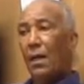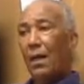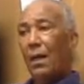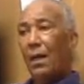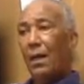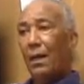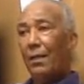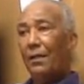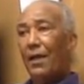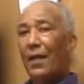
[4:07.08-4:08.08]

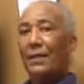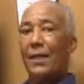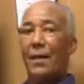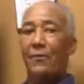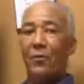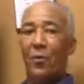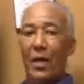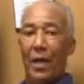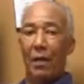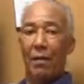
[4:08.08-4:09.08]
Not that I'm
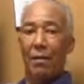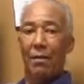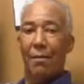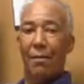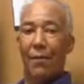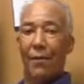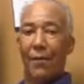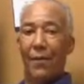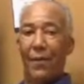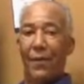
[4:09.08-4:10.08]
aware.
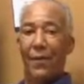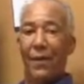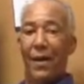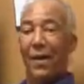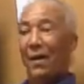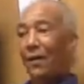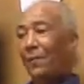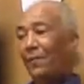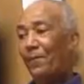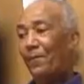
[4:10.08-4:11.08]

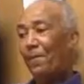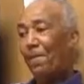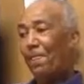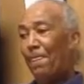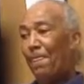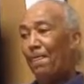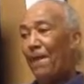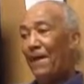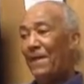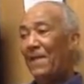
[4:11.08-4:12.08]

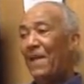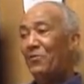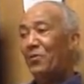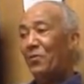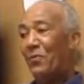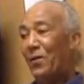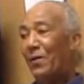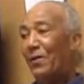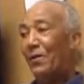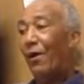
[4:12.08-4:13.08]
I did have some
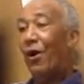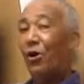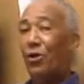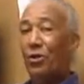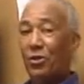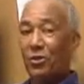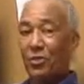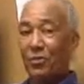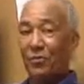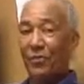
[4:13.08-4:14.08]
hard
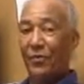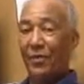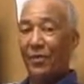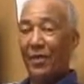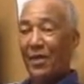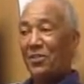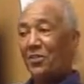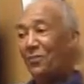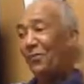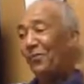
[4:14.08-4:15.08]
looks and
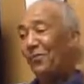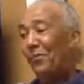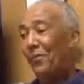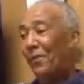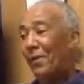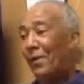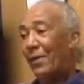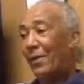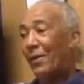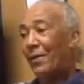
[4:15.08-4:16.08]
some
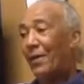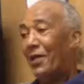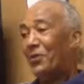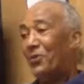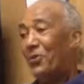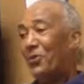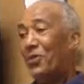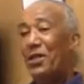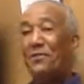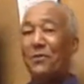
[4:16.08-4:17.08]
not so
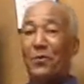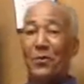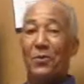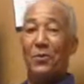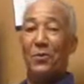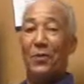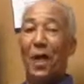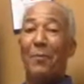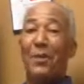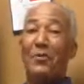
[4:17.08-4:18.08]
tasteful
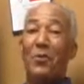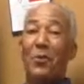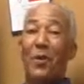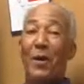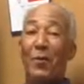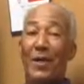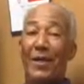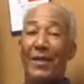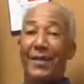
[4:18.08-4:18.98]
comments thrown my way.